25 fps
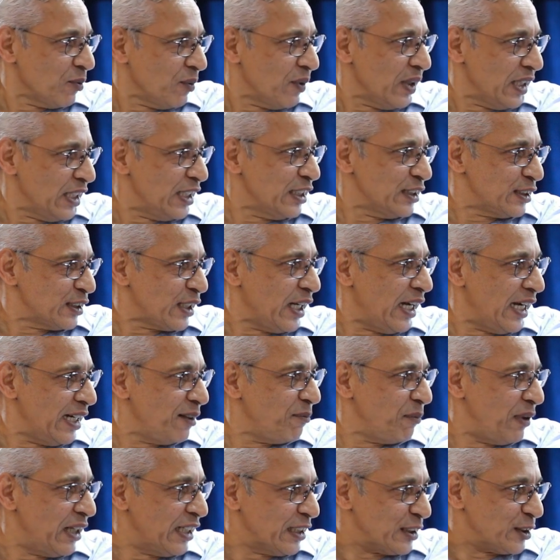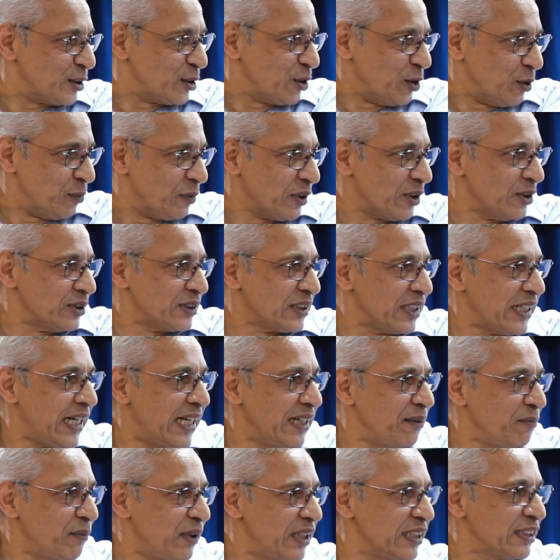Where does Karl Marx go? Because
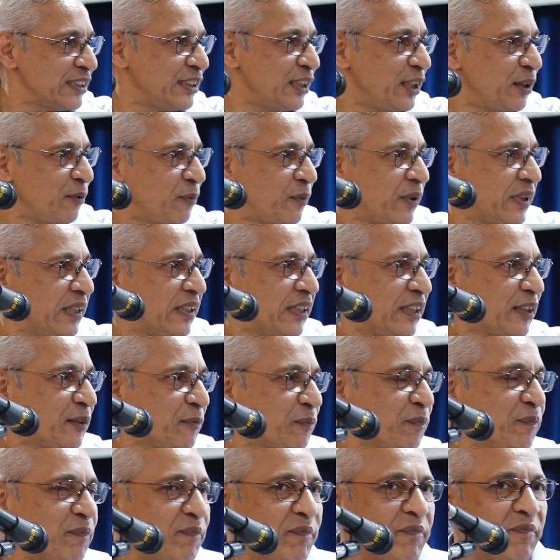Karl Marx, in a way,